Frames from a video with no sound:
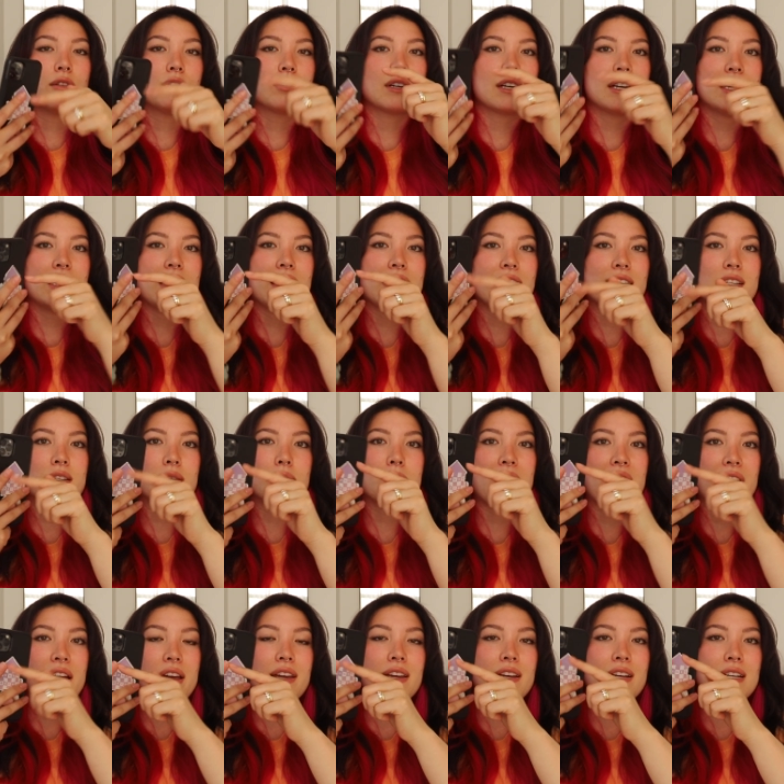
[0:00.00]
connect
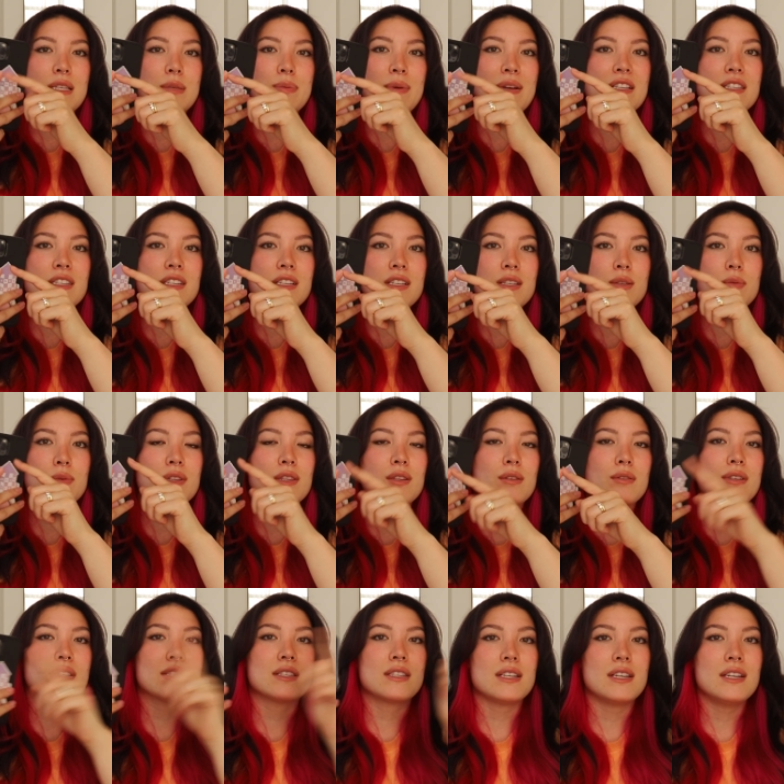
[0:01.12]
my expenses with the
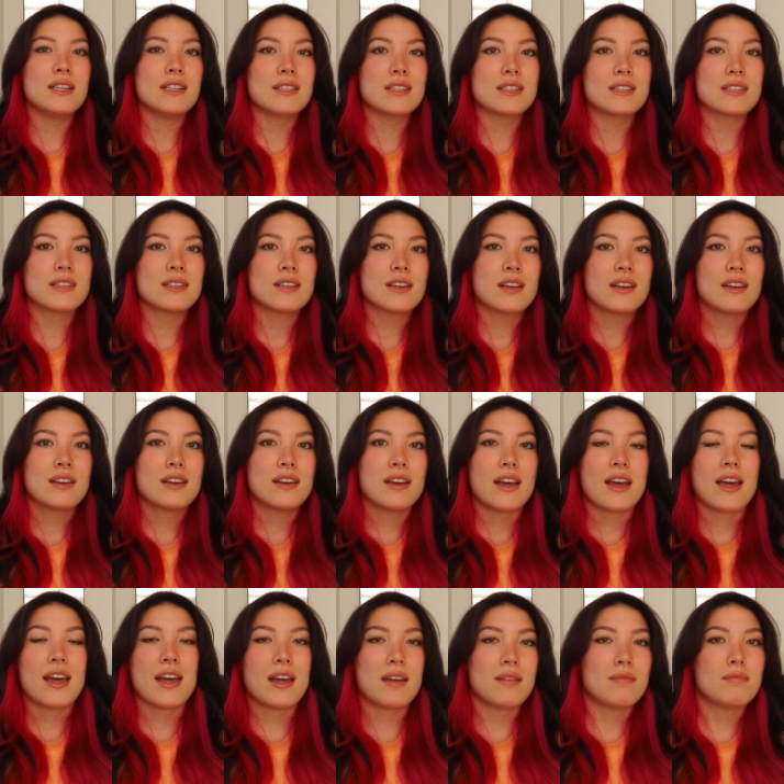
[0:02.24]
receipts.
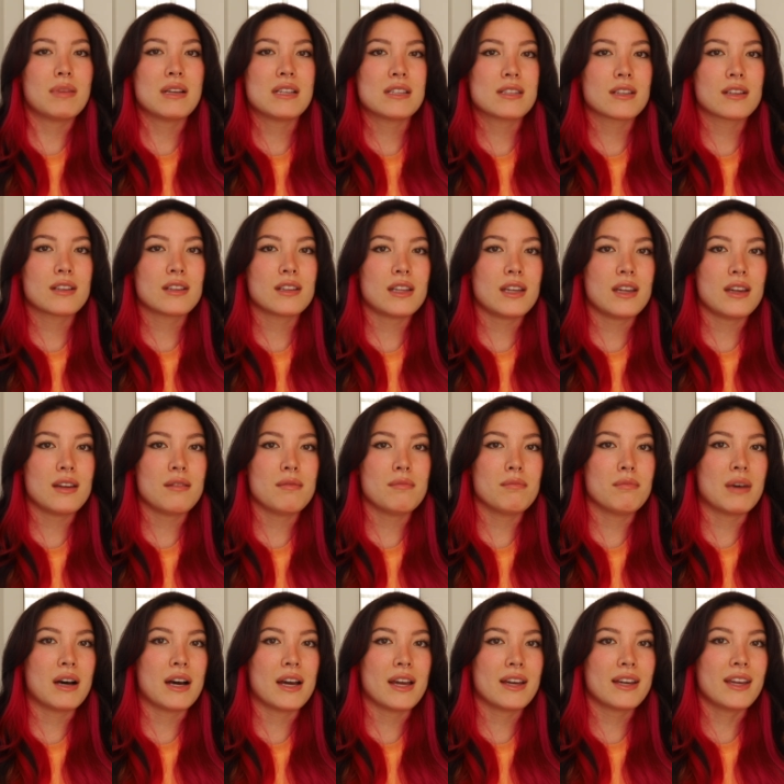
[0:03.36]
And basically
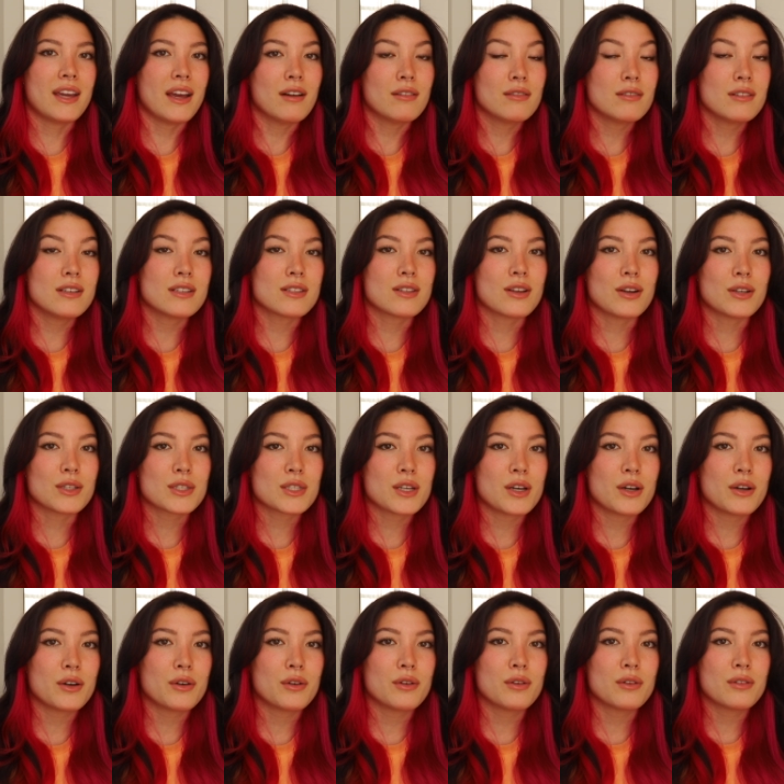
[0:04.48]
my accountant is
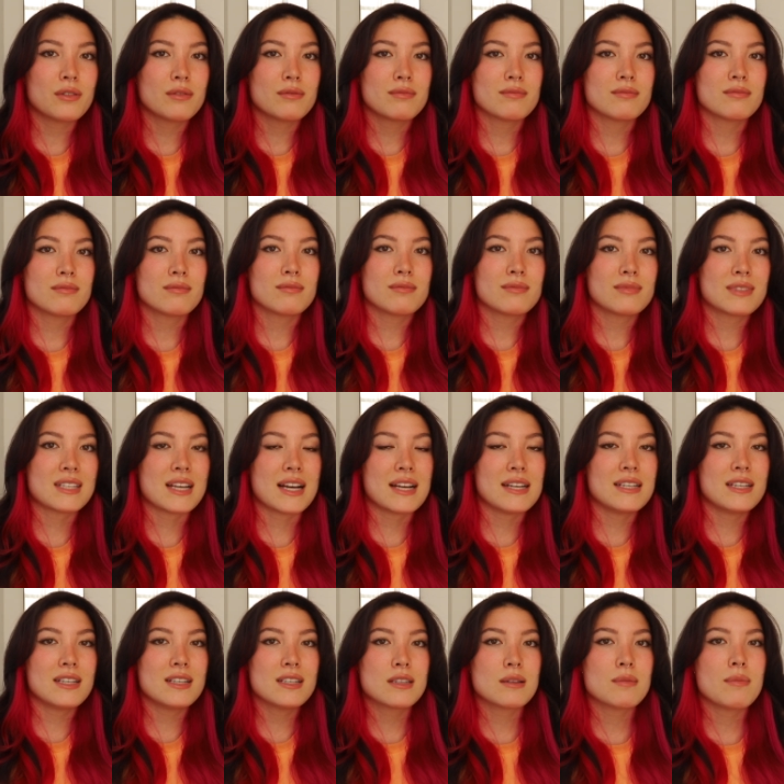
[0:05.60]
also signed
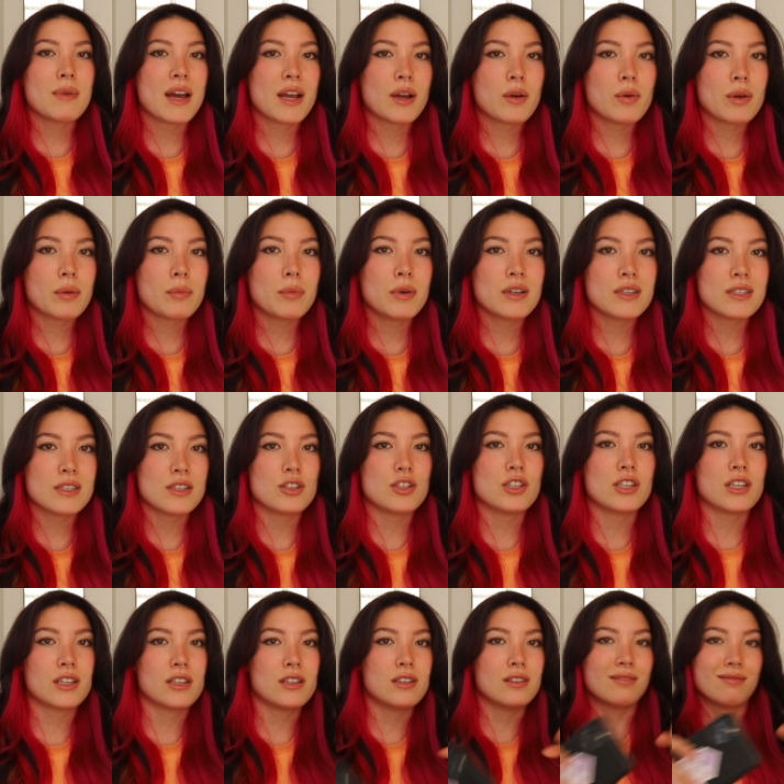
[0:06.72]
into my QuickBooks, and she
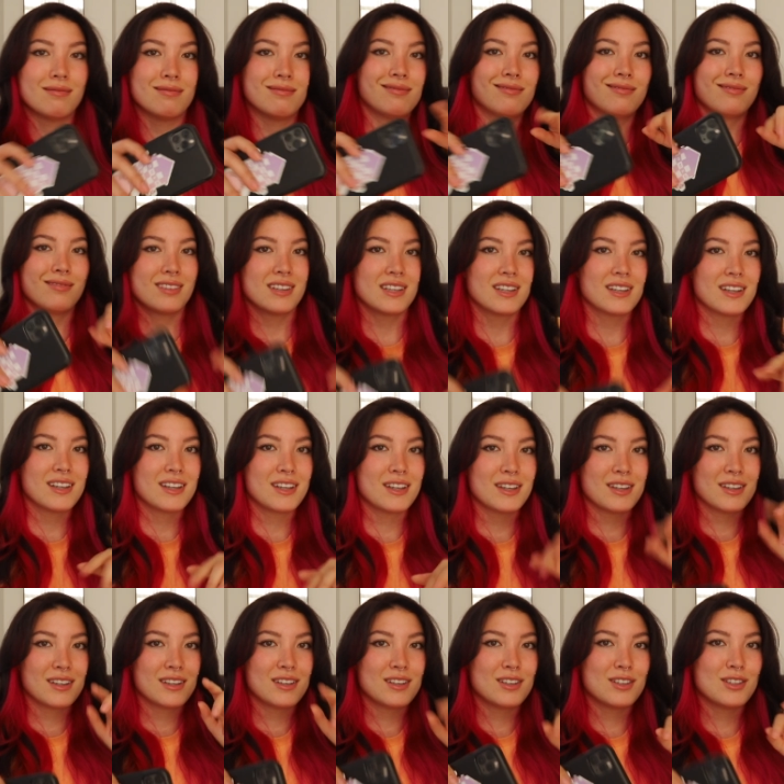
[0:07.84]
can
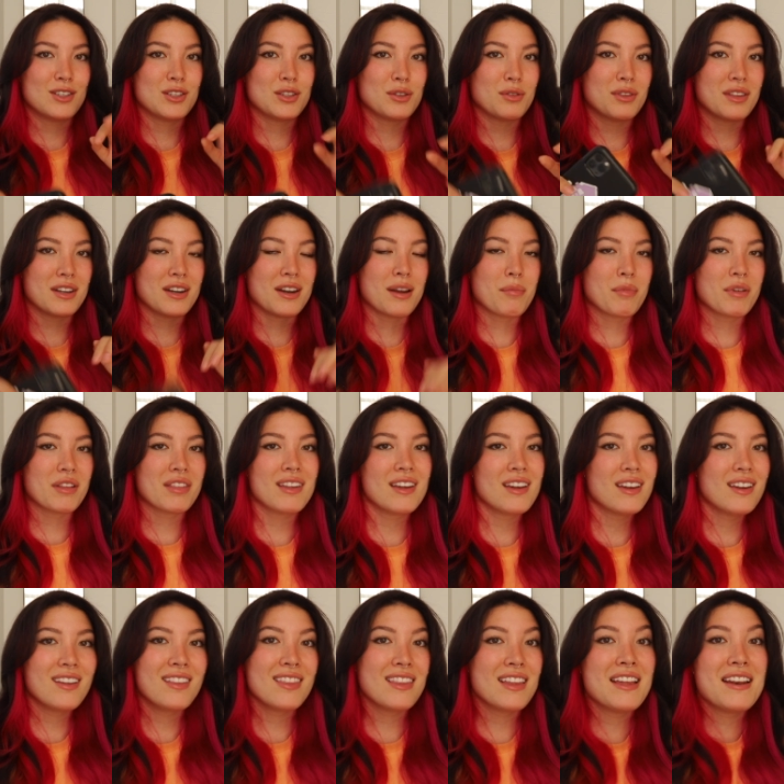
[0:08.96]
do the number
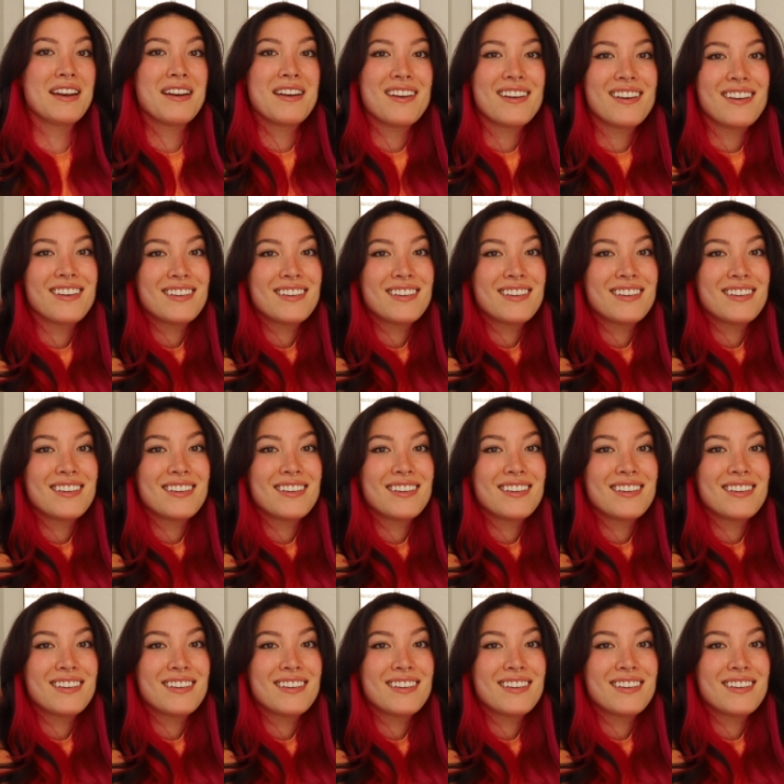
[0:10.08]
thing, and then